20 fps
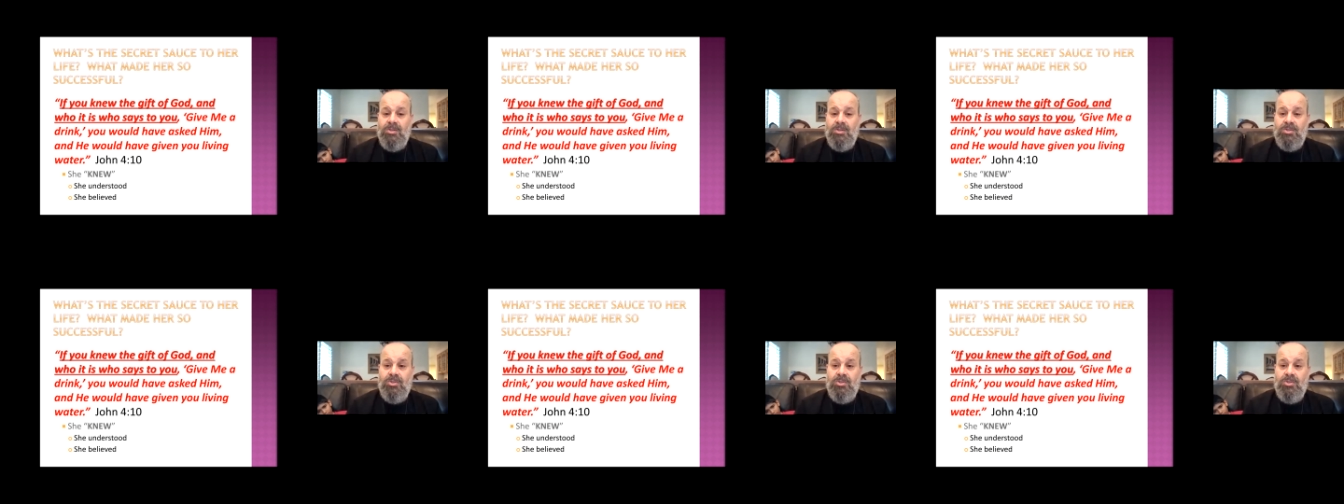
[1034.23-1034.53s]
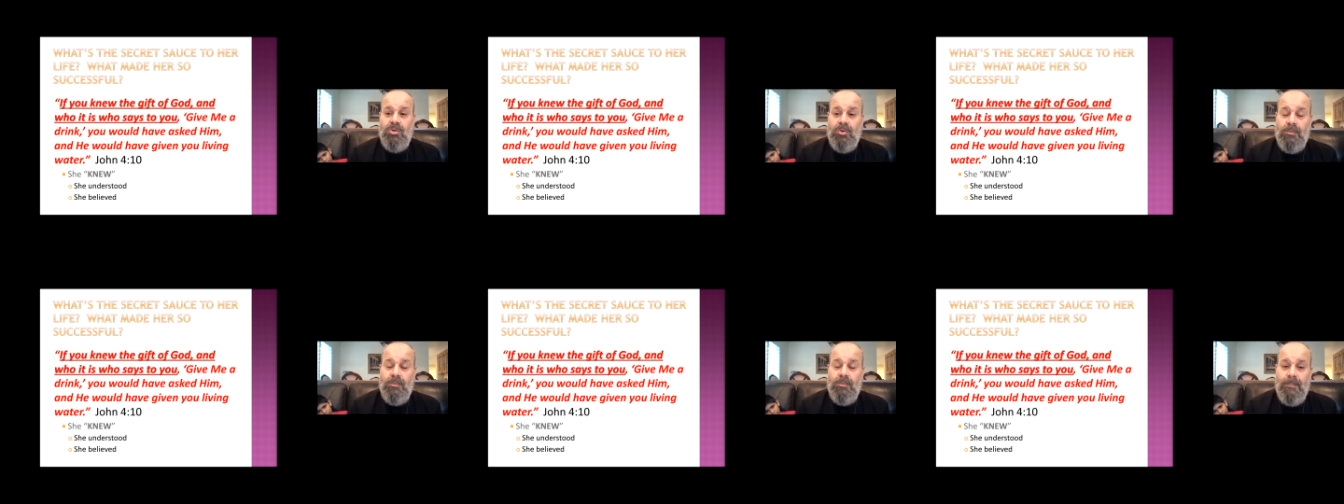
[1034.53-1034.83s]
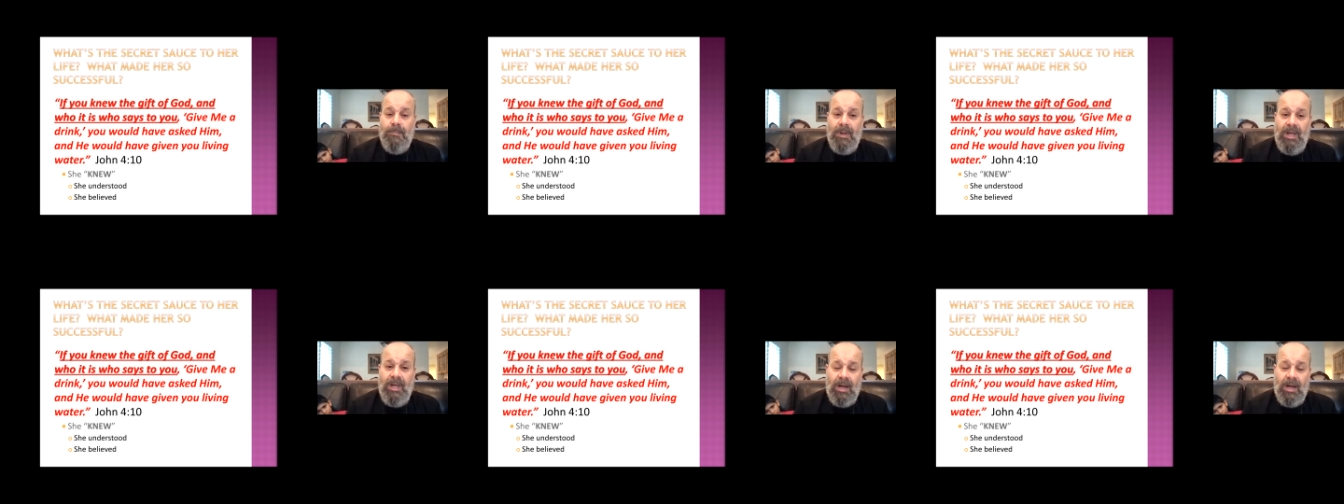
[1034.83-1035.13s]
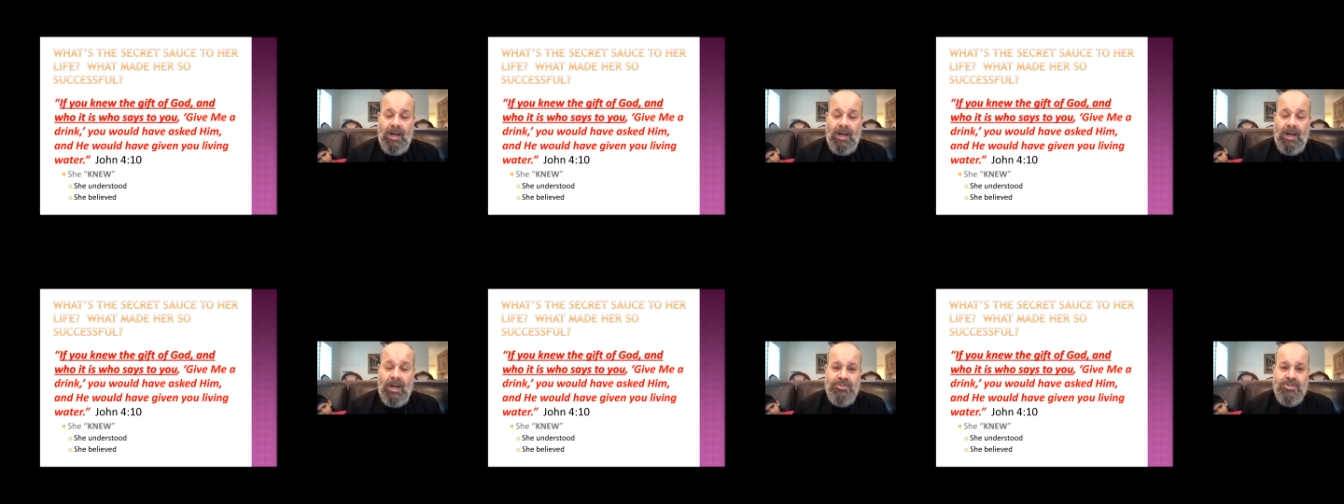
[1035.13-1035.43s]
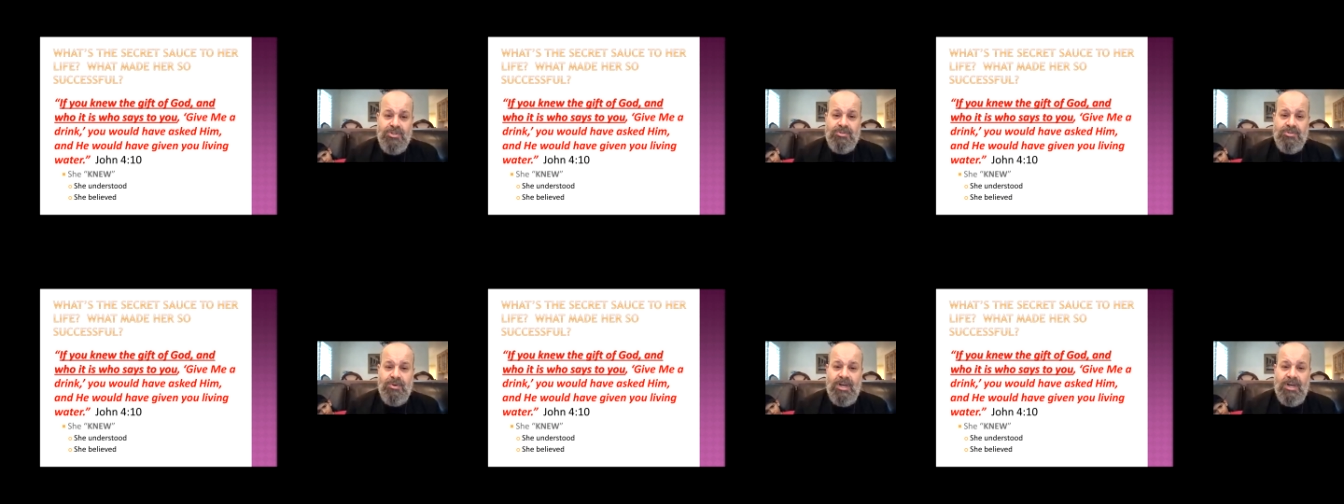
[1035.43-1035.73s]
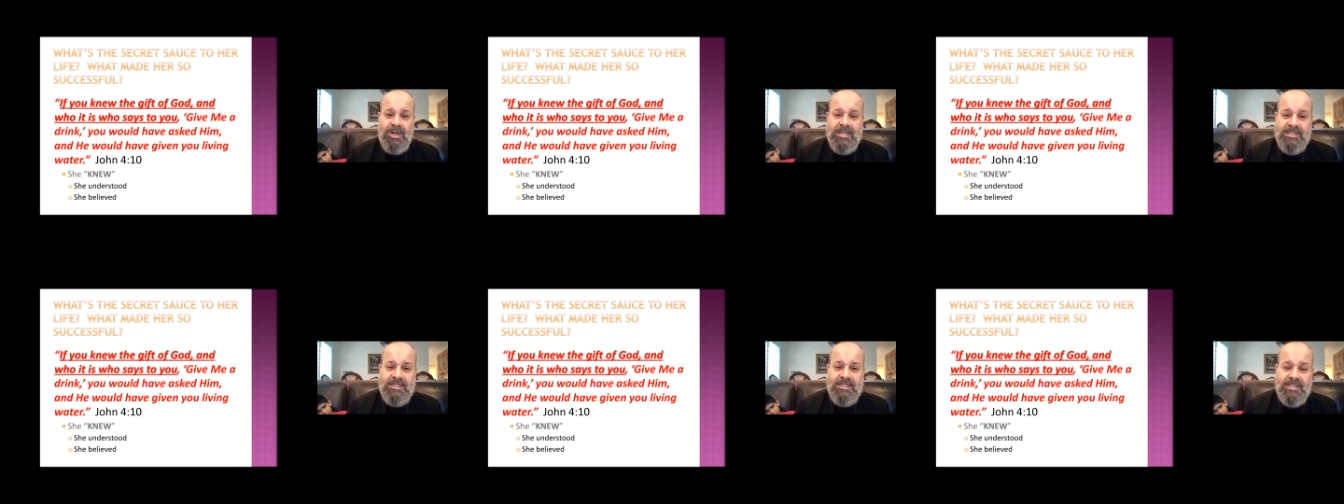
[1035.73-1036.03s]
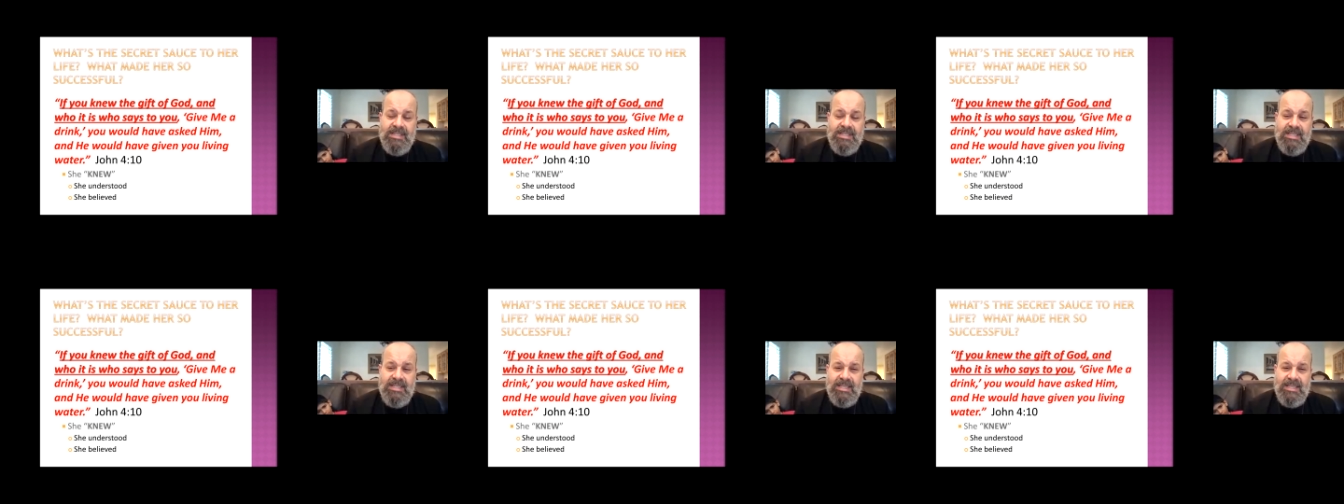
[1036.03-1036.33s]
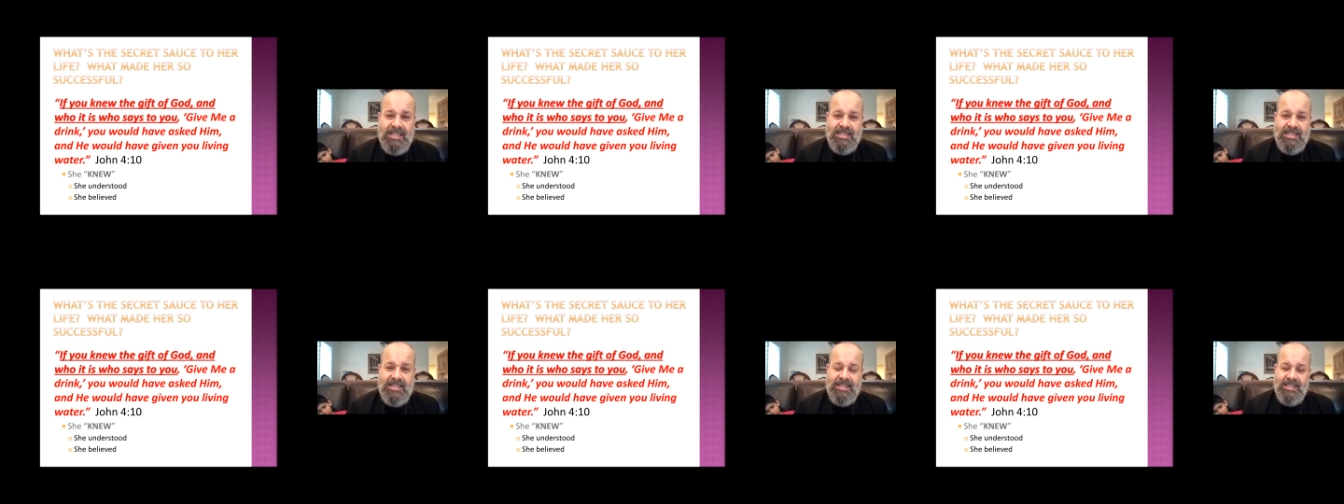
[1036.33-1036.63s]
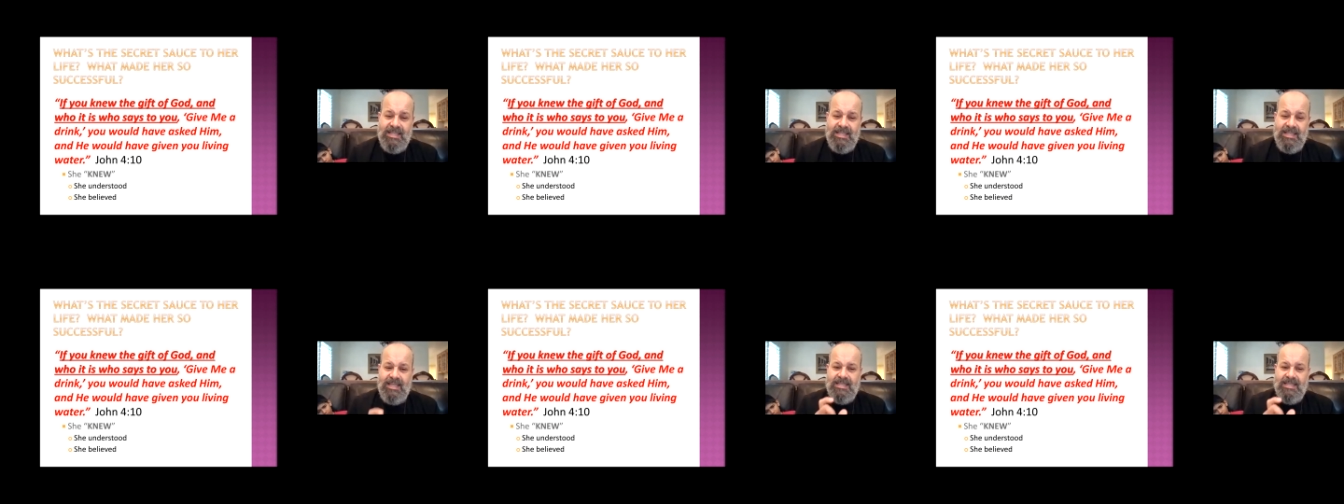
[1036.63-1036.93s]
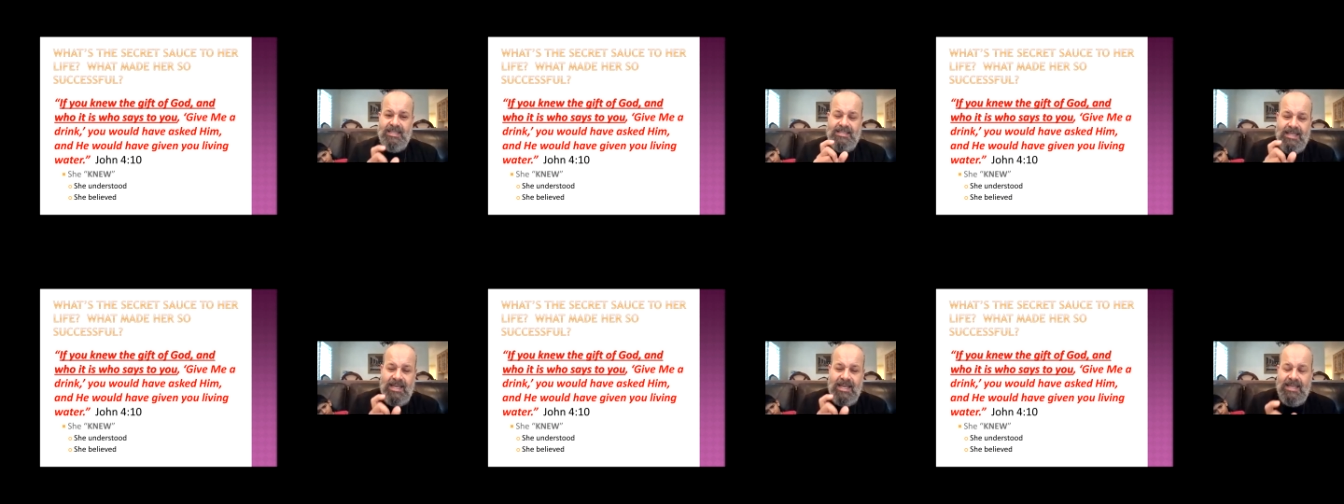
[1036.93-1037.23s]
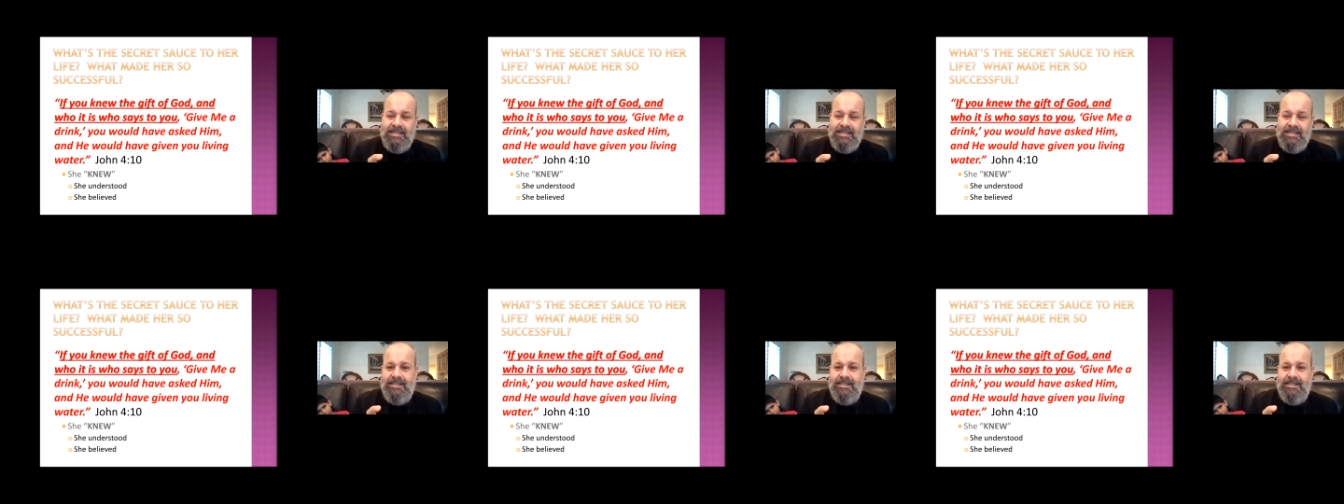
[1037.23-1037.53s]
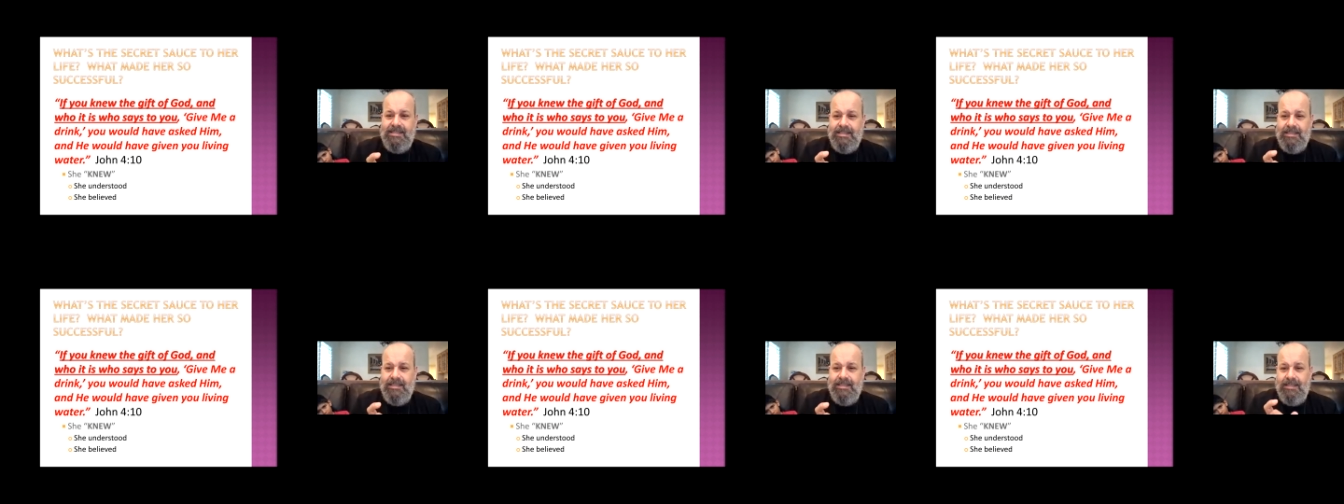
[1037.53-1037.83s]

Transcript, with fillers: So our Lord Jesus Christ says